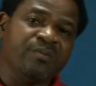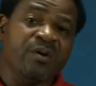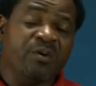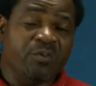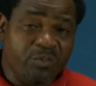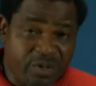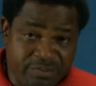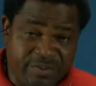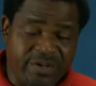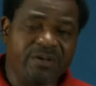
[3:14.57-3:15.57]
will
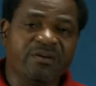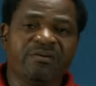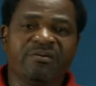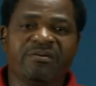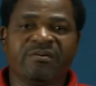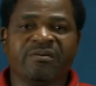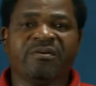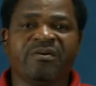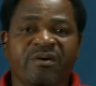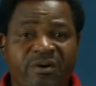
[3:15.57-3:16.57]
be,
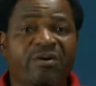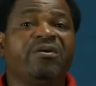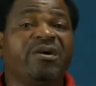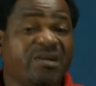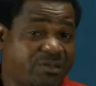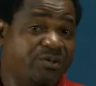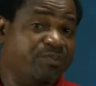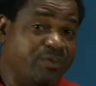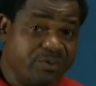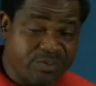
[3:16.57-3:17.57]
or are
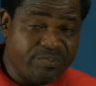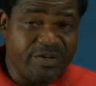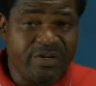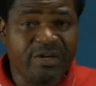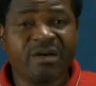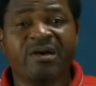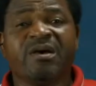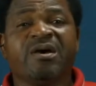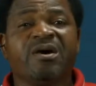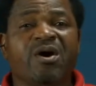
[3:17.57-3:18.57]
supposed to be,
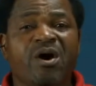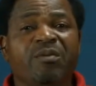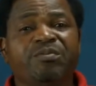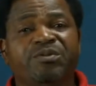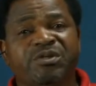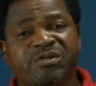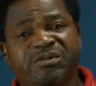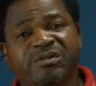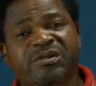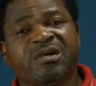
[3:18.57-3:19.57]

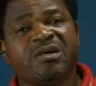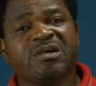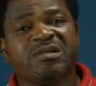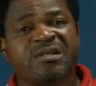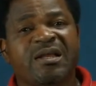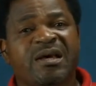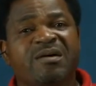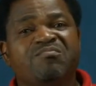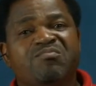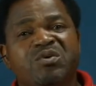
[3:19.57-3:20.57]
options that are
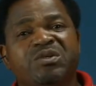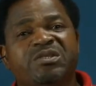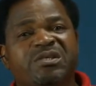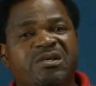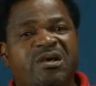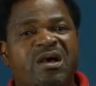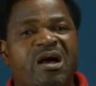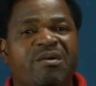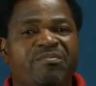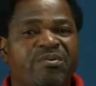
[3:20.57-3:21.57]
most
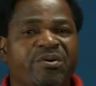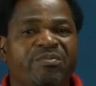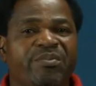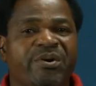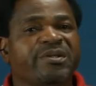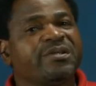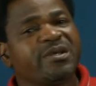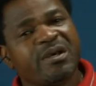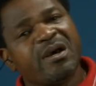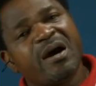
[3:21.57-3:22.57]
appropriate.
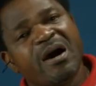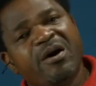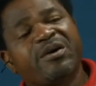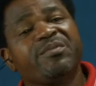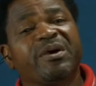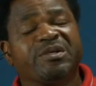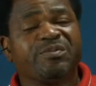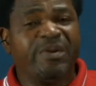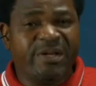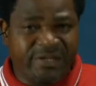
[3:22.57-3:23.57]
I'll keep
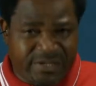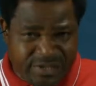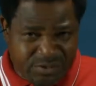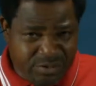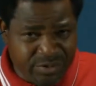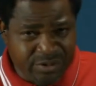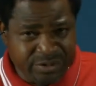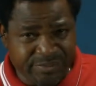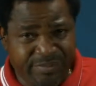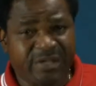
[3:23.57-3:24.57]
explaining as we go on
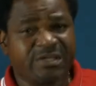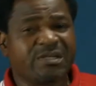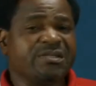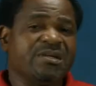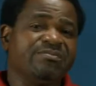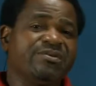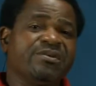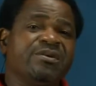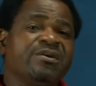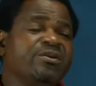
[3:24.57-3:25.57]
in practical terms
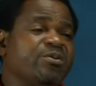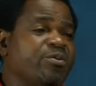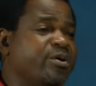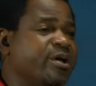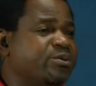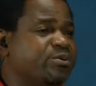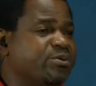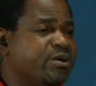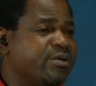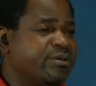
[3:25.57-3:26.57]
when we get to
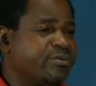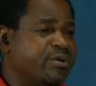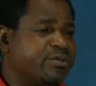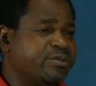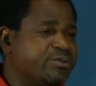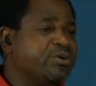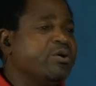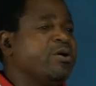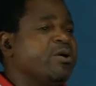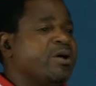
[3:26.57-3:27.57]
other questions. So,
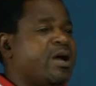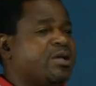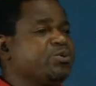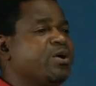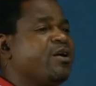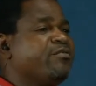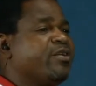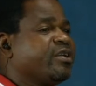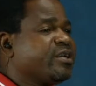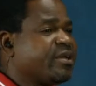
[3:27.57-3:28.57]
as you have here,
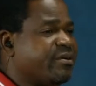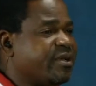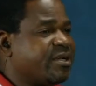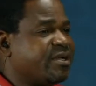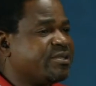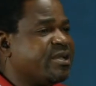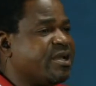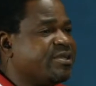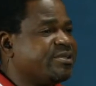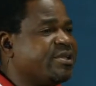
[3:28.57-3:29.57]
the correct answer
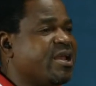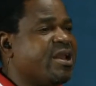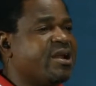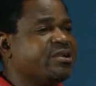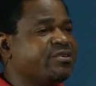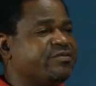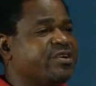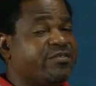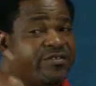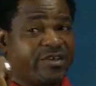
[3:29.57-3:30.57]
is a lot of
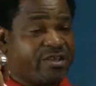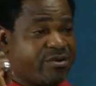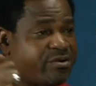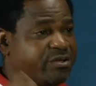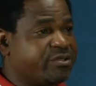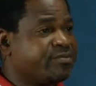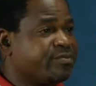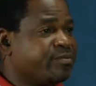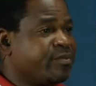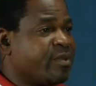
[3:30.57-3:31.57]
traffic in quotes,
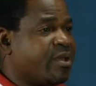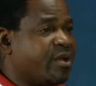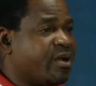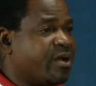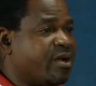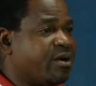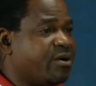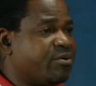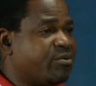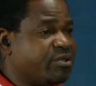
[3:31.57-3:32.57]

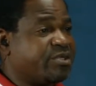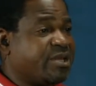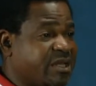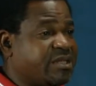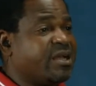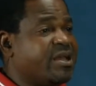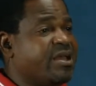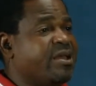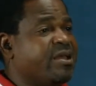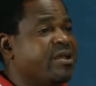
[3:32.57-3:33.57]
which is letter
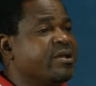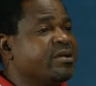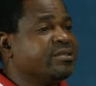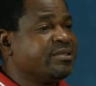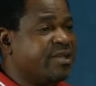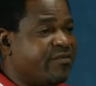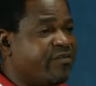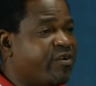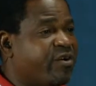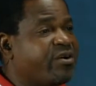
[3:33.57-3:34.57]
A.
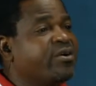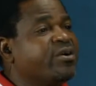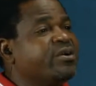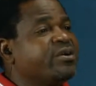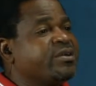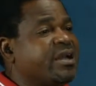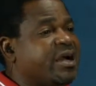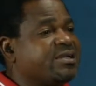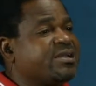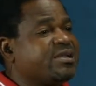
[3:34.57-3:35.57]
Therefore, the
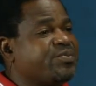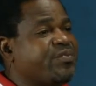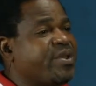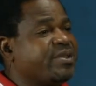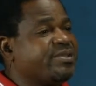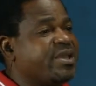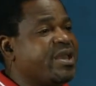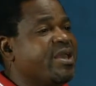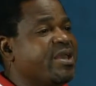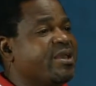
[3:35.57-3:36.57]
answer space
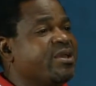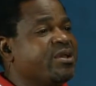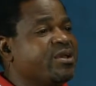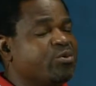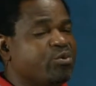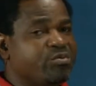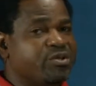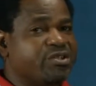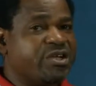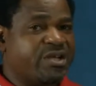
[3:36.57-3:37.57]
A will be
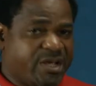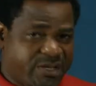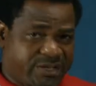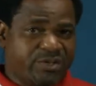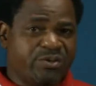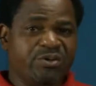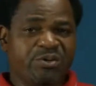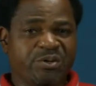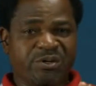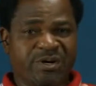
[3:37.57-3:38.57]
shaded. So you know you're
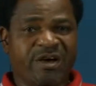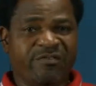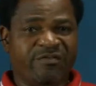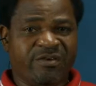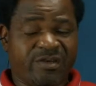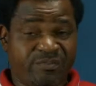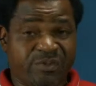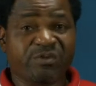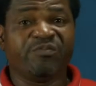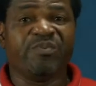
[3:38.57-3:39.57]
going to have a piece
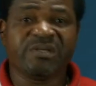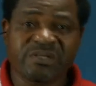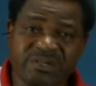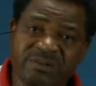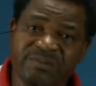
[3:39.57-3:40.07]
of pencil,